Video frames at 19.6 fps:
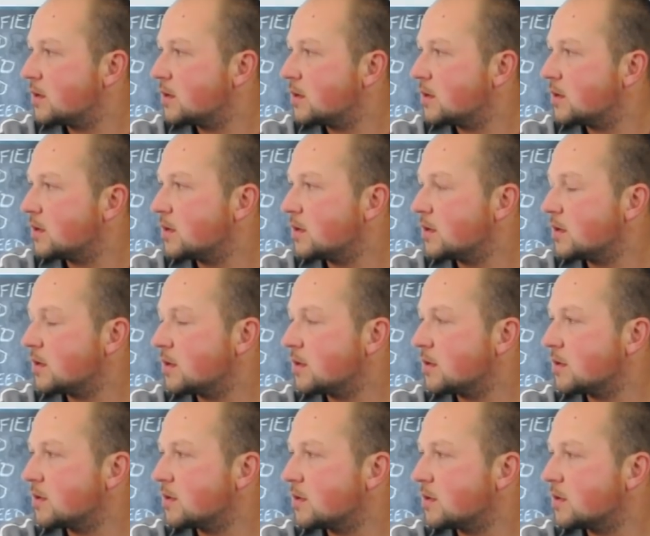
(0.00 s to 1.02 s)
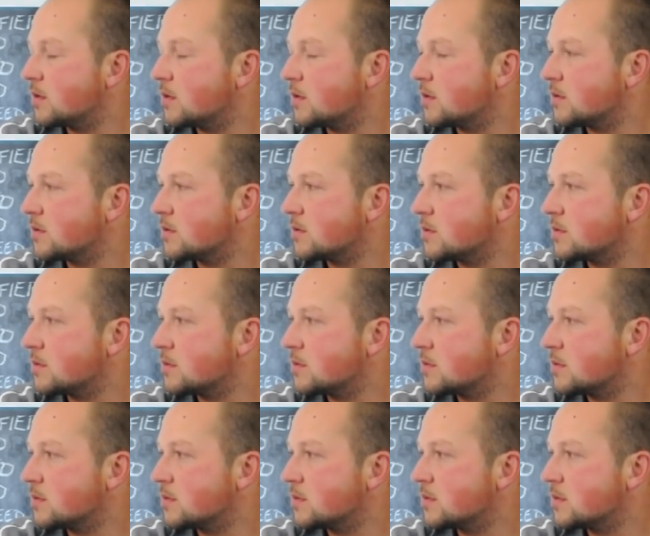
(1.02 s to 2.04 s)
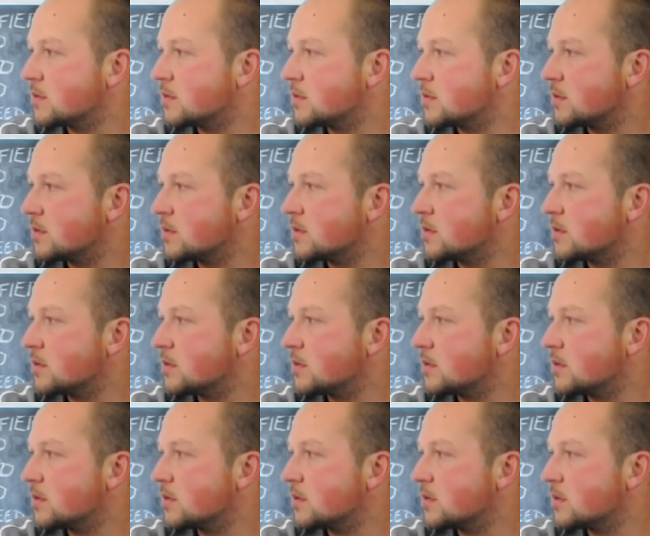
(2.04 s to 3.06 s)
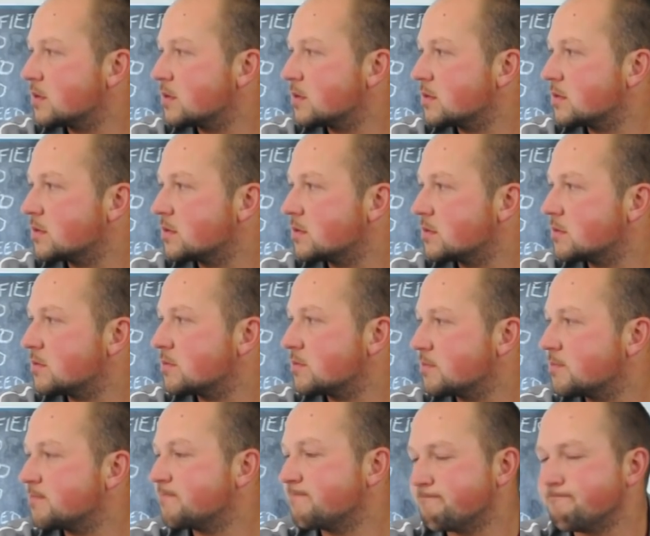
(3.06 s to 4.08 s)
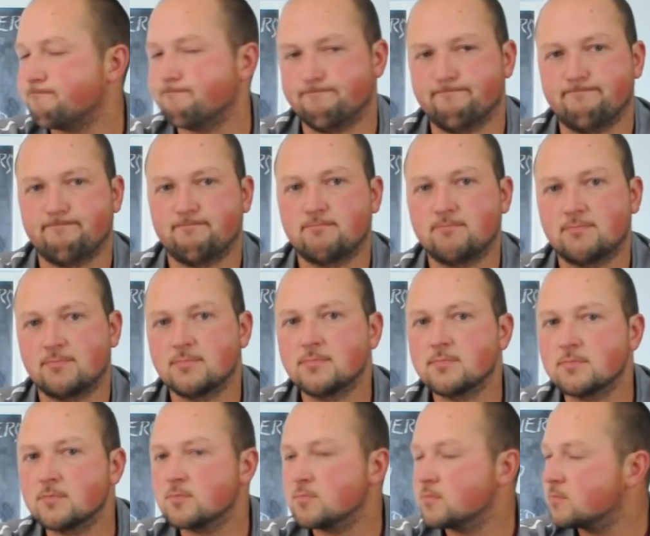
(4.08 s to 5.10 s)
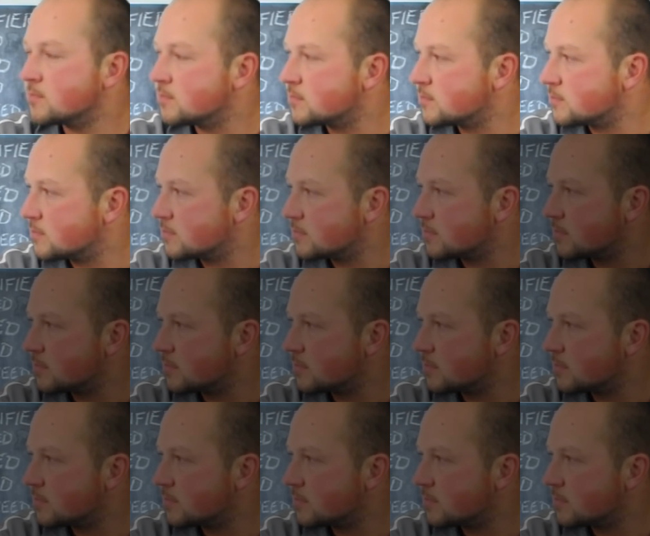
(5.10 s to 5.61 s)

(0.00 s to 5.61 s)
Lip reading: This person isn't speaking.